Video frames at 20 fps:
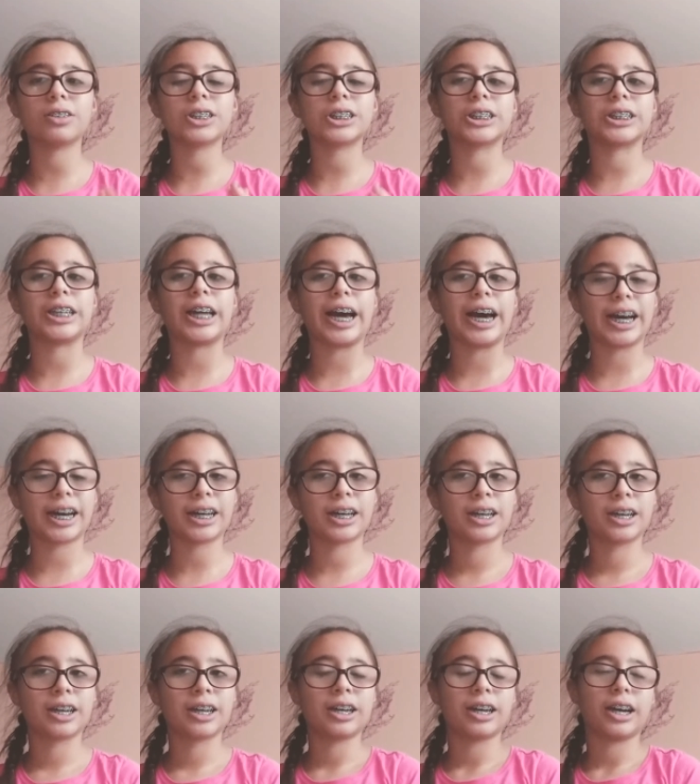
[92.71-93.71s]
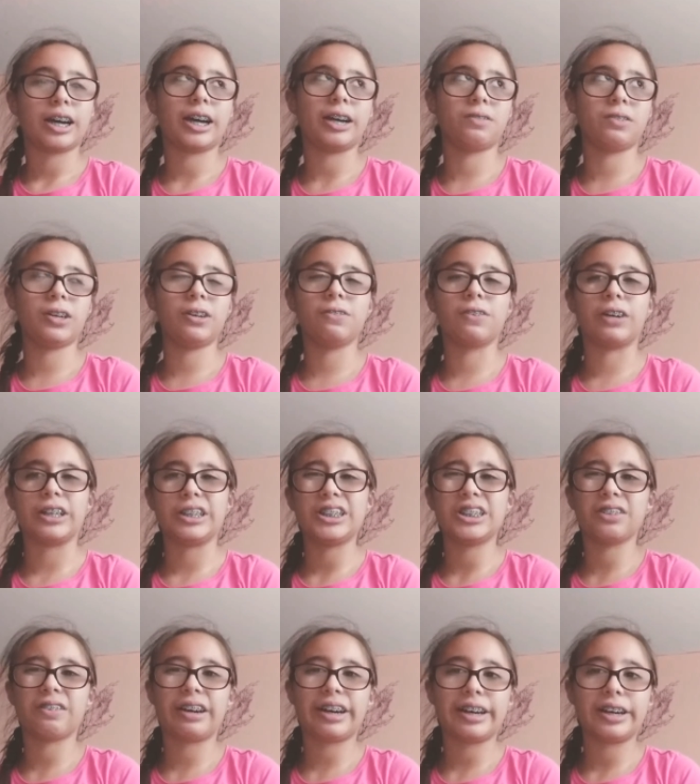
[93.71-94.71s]
snack every once in
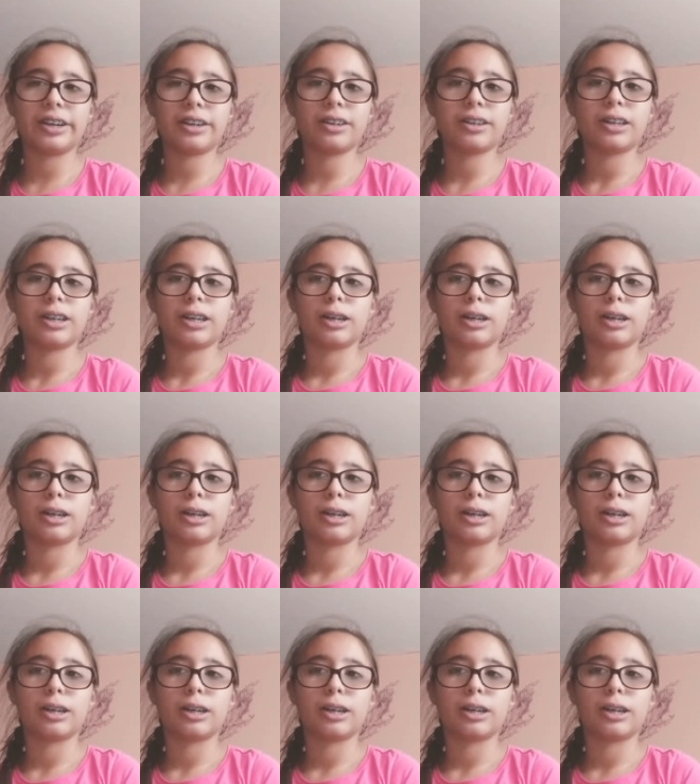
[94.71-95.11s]
a while